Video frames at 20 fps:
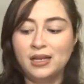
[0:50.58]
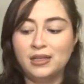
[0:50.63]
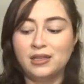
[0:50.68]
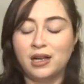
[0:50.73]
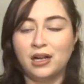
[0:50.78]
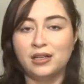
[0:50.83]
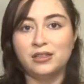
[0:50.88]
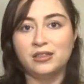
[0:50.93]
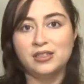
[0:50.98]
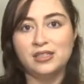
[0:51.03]

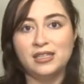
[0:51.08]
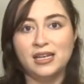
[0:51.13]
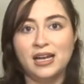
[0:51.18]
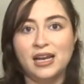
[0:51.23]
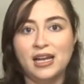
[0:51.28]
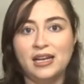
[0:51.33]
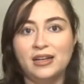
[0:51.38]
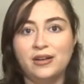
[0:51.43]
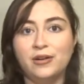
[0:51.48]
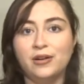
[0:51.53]
doctor
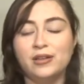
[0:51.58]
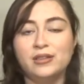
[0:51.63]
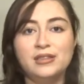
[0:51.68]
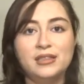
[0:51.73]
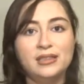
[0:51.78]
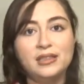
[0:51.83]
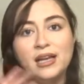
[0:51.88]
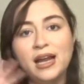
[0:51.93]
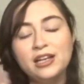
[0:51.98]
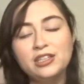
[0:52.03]
said, or
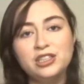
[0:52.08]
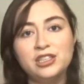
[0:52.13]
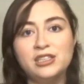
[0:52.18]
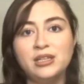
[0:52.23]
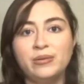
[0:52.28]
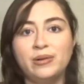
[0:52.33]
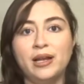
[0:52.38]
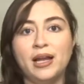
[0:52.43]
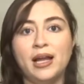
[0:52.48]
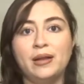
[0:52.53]
actually
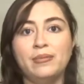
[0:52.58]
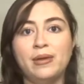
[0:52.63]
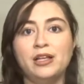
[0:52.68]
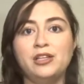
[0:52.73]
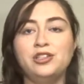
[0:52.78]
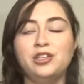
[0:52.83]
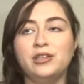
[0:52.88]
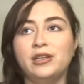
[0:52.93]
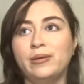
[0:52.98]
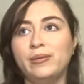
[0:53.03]
someone had
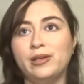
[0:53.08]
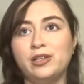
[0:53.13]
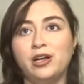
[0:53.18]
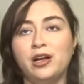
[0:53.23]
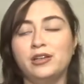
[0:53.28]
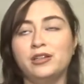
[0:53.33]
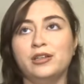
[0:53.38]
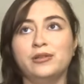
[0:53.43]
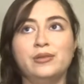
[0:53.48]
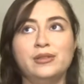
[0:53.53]
mentioned, not my
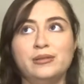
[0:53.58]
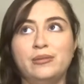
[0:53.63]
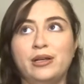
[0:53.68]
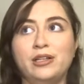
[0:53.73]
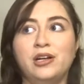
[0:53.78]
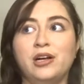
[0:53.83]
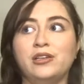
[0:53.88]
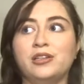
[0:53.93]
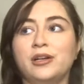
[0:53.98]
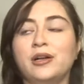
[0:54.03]
doctor, it wasn't my
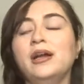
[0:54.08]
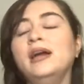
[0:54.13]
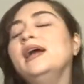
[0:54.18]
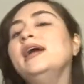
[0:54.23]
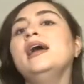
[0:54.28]
doctor,